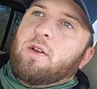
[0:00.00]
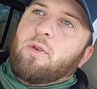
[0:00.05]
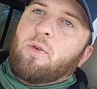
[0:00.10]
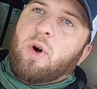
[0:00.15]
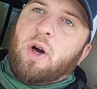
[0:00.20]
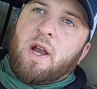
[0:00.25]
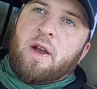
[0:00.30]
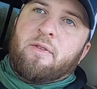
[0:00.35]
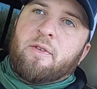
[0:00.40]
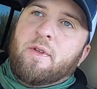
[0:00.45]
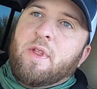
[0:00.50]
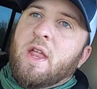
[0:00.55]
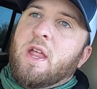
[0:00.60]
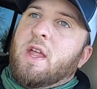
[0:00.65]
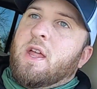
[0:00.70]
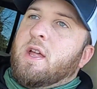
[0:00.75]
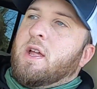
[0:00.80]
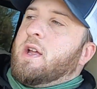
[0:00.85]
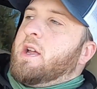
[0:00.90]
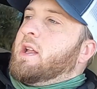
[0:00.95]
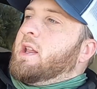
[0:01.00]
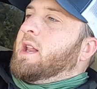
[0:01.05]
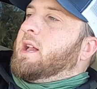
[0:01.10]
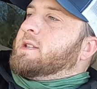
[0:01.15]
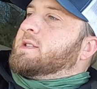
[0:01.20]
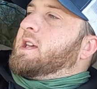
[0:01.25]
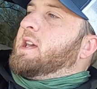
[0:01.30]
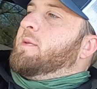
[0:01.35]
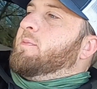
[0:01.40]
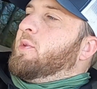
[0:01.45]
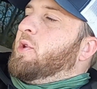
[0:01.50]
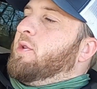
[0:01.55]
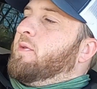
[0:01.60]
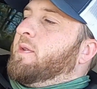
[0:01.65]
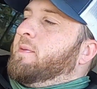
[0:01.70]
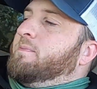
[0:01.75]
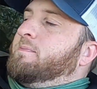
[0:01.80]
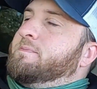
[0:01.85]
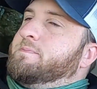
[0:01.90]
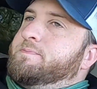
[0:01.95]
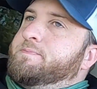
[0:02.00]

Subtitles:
Whatever. Let's keep moving.